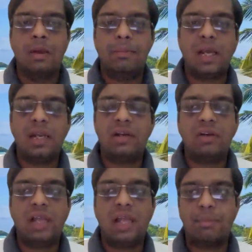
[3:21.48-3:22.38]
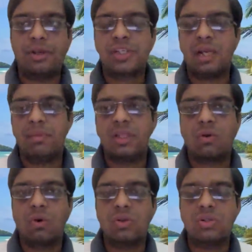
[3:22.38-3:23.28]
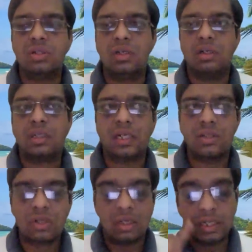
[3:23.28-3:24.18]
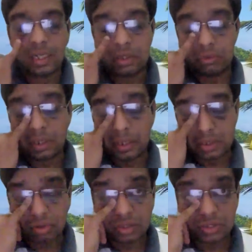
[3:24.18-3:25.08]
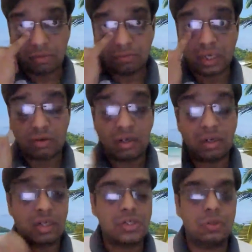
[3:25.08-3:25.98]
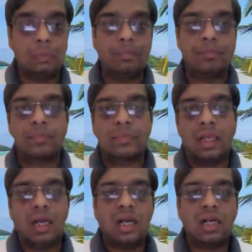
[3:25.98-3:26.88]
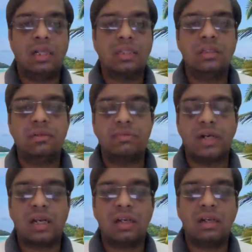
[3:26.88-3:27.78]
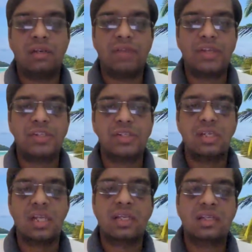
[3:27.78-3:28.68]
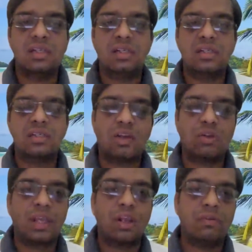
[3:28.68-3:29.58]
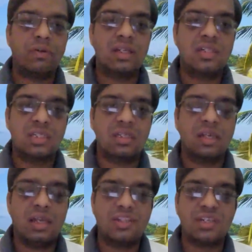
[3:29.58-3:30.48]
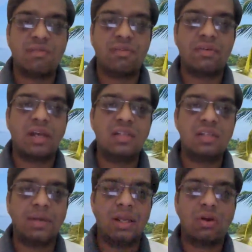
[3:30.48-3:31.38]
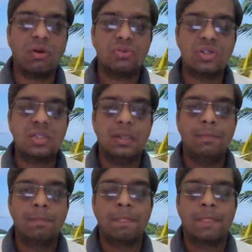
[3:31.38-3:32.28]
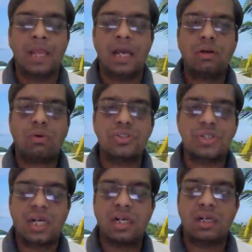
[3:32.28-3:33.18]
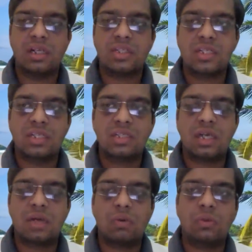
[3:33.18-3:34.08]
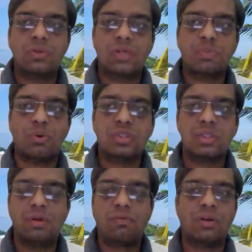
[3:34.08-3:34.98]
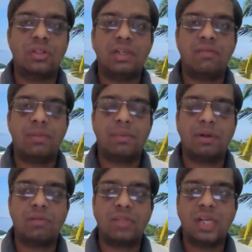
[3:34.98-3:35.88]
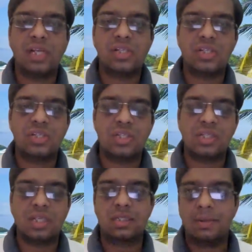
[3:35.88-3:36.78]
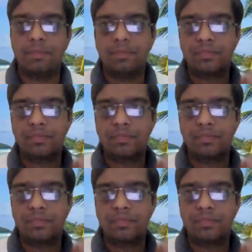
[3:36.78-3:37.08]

Bilateral hemorrhage can be the cause that is leading to the destruction of the adrenal tissue. And other viral infections like cytomegalovirus, HIV virus, amyloidosis, and congenital diseases are also responsible for the development of the Addison's disease.